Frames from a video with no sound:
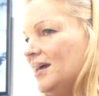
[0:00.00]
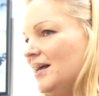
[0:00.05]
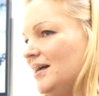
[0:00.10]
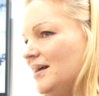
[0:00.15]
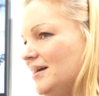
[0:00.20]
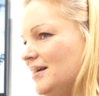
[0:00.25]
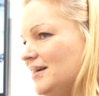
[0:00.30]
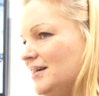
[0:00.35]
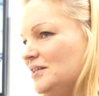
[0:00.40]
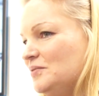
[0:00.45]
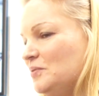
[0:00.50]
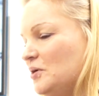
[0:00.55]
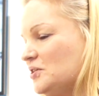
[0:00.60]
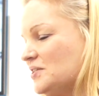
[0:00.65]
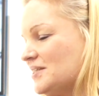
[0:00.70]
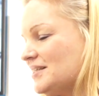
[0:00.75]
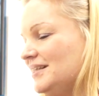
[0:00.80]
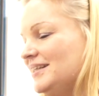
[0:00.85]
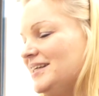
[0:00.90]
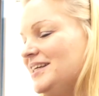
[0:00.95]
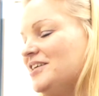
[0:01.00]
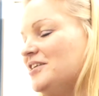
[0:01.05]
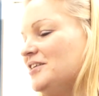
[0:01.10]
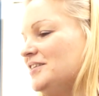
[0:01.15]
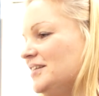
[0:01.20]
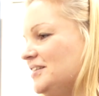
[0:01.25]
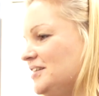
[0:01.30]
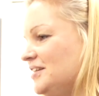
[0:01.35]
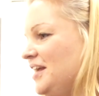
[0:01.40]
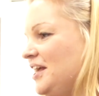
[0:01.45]
it was clear
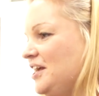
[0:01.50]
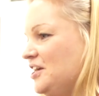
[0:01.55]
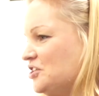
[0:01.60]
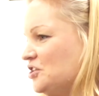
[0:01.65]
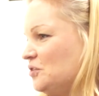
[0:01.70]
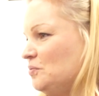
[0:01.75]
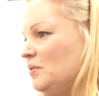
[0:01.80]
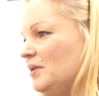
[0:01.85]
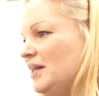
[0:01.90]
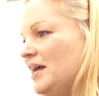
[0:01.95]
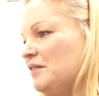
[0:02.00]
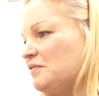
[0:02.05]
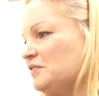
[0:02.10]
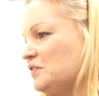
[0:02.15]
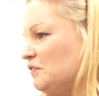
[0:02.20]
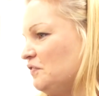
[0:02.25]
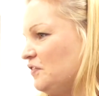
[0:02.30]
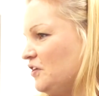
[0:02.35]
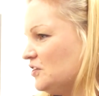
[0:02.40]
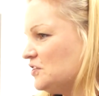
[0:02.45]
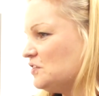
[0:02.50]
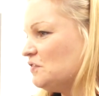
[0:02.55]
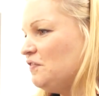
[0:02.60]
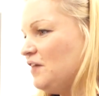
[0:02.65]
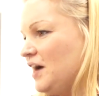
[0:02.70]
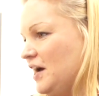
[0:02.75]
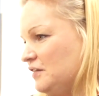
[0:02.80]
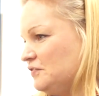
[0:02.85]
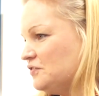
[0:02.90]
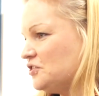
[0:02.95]
that in Asia we'll have the first
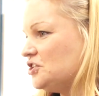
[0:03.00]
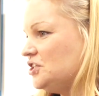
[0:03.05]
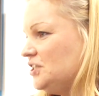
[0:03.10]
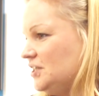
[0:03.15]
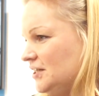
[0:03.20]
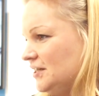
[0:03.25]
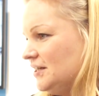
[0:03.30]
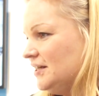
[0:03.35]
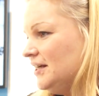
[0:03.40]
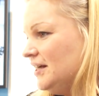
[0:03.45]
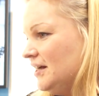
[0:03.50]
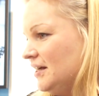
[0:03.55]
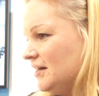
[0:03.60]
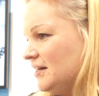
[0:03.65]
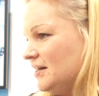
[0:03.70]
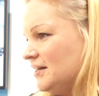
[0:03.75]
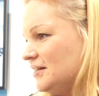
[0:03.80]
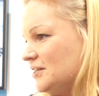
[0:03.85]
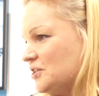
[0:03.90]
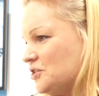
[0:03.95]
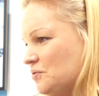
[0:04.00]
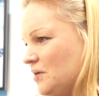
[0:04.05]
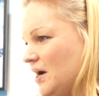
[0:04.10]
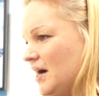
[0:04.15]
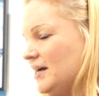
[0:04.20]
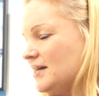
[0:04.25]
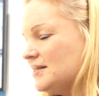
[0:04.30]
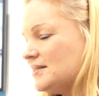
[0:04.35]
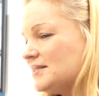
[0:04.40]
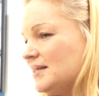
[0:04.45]
5G
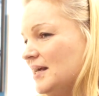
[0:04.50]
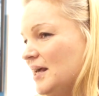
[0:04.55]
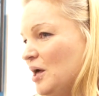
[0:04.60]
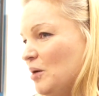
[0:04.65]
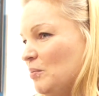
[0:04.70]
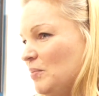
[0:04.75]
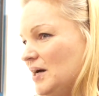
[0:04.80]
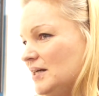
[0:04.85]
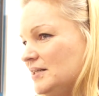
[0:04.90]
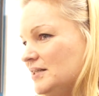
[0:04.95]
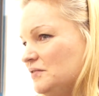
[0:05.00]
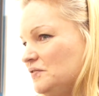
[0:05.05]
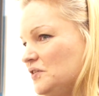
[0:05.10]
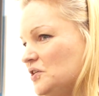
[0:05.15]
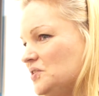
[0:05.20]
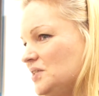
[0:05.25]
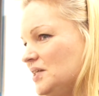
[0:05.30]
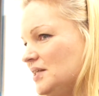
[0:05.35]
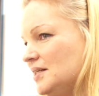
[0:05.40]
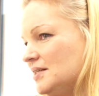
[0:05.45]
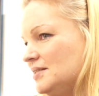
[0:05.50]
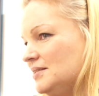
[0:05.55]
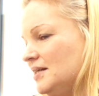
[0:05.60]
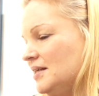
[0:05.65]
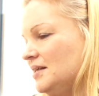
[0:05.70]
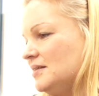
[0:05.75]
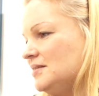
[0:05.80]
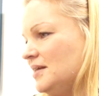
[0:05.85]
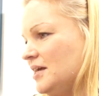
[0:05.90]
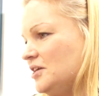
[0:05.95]
tries. But if you see, the
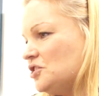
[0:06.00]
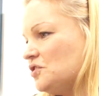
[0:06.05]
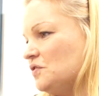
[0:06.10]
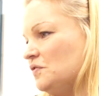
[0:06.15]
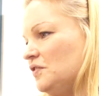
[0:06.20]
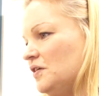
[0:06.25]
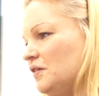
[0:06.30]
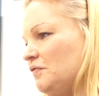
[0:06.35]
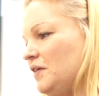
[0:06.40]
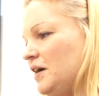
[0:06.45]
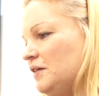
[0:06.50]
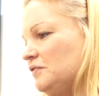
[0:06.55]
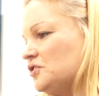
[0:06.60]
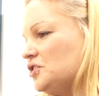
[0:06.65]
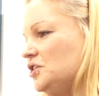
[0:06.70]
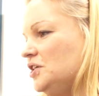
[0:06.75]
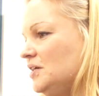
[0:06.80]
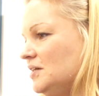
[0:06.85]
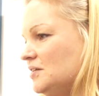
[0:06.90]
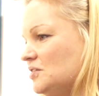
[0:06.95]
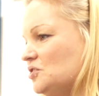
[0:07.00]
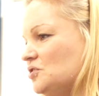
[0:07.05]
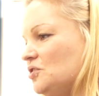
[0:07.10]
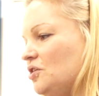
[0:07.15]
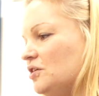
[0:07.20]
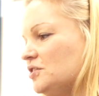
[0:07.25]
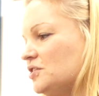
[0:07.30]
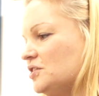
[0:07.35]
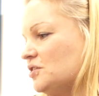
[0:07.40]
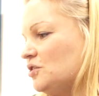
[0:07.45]
standardization for 5G is
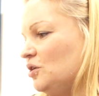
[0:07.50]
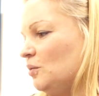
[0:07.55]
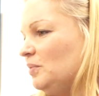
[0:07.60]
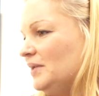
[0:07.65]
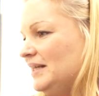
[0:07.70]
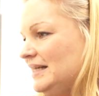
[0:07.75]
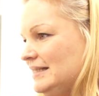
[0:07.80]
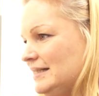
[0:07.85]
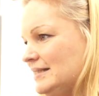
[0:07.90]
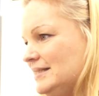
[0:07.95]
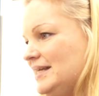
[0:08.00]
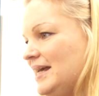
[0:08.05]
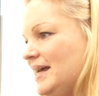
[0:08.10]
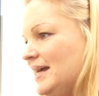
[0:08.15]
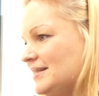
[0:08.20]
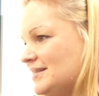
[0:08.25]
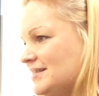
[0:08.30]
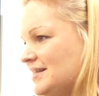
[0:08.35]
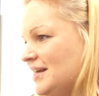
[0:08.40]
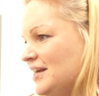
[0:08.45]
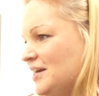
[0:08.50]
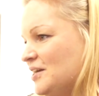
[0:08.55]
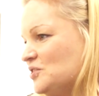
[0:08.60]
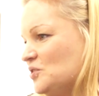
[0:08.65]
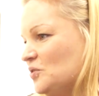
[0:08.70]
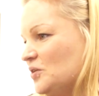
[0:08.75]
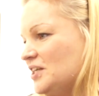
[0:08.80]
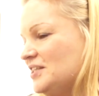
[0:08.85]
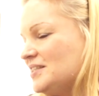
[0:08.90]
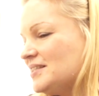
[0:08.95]
not completed yet,
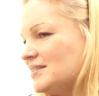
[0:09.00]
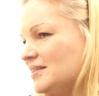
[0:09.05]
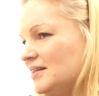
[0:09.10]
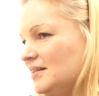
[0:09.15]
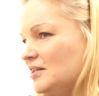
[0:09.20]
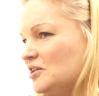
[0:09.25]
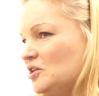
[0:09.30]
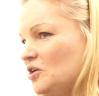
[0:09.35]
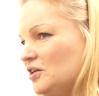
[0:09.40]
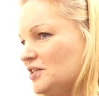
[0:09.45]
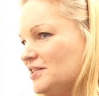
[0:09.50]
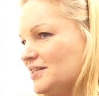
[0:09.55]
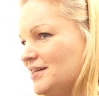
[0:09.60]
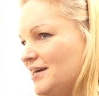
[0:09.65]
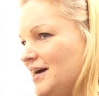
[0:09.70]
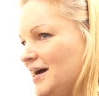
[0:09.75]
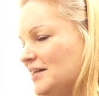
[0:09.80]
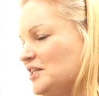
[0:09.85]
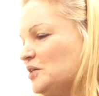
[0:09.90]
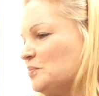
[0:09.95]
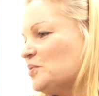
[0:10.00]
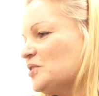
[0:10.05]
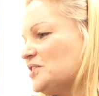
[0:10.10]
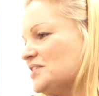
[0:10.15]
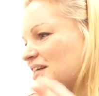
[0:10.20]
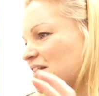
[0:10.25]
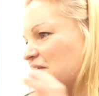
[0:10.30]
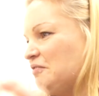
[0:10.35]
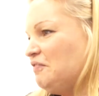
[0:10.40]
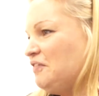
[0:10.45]
so it's still not 100%
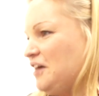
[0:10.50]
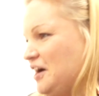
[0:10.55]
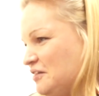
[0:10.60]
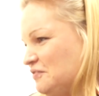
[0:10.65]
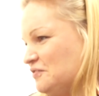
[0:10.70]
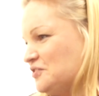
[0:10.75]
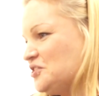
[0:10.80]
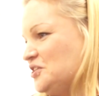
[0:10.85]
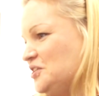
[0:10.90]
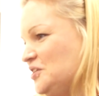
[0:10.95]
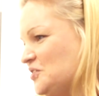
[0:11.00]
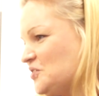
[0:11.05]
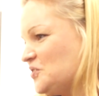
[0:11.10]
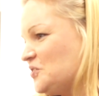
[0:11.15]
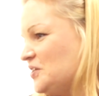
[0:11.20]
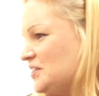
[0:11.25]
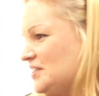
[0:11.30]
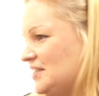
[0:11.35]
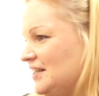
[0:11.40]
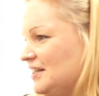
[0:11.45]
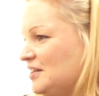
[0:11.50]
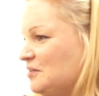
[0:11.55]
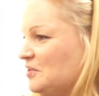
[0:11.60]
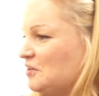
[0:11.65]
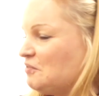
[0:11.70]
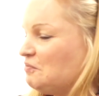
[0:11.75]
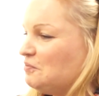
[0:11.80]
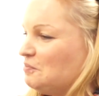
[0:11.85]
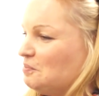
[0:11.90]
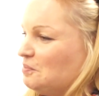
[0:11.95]
5G, so it's a little
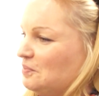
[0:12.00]
bit